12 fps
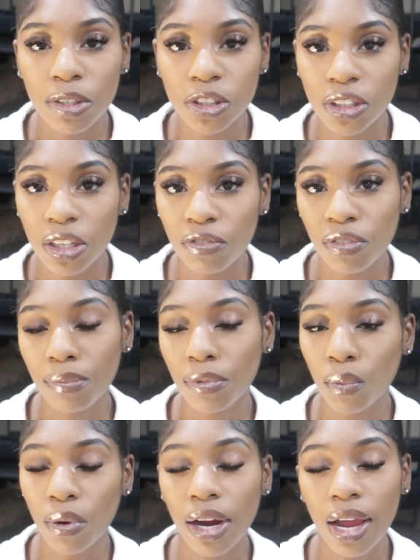machine from
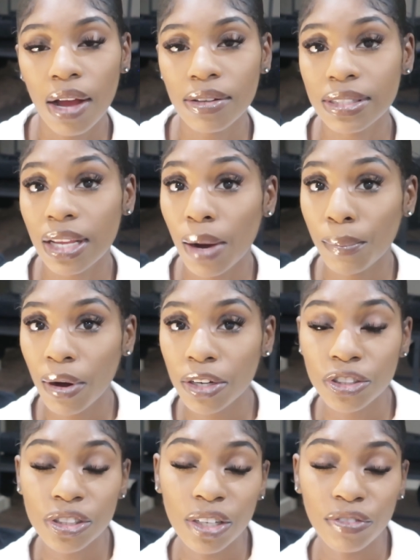the warehouse that I
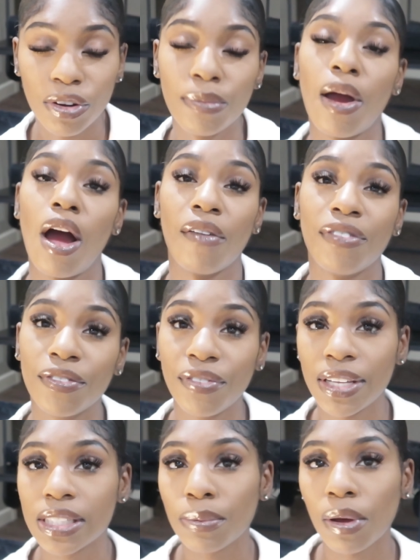purchased it from off of
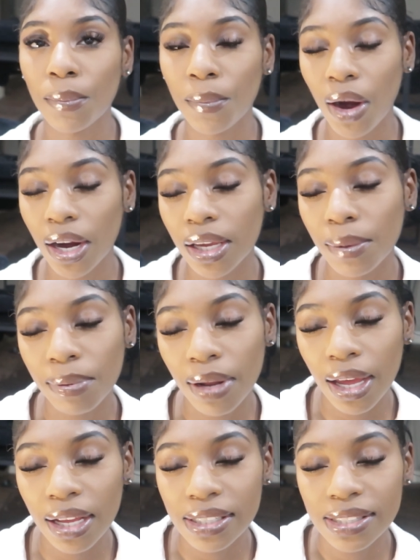Facebook
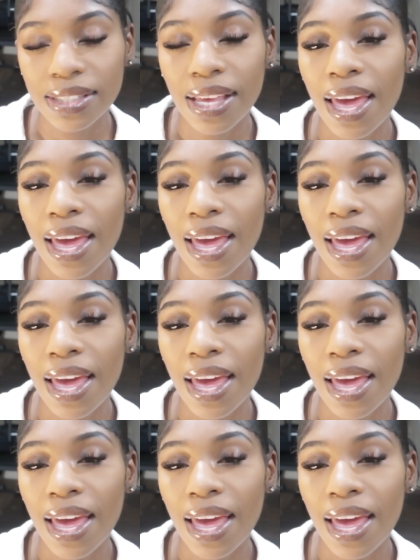Marketplace,